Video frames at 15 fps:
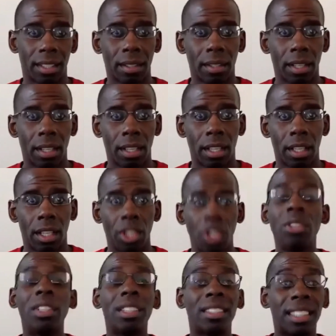You should
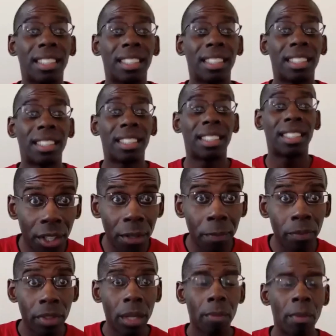see the picture
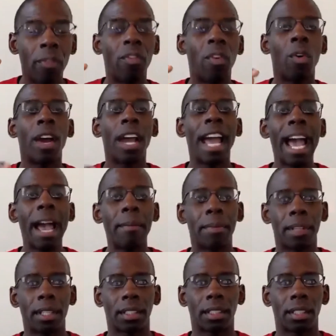before it
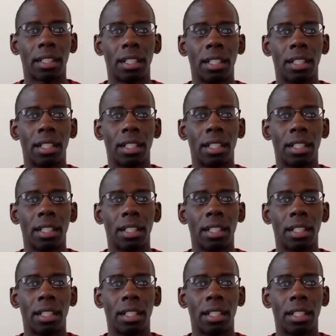happens.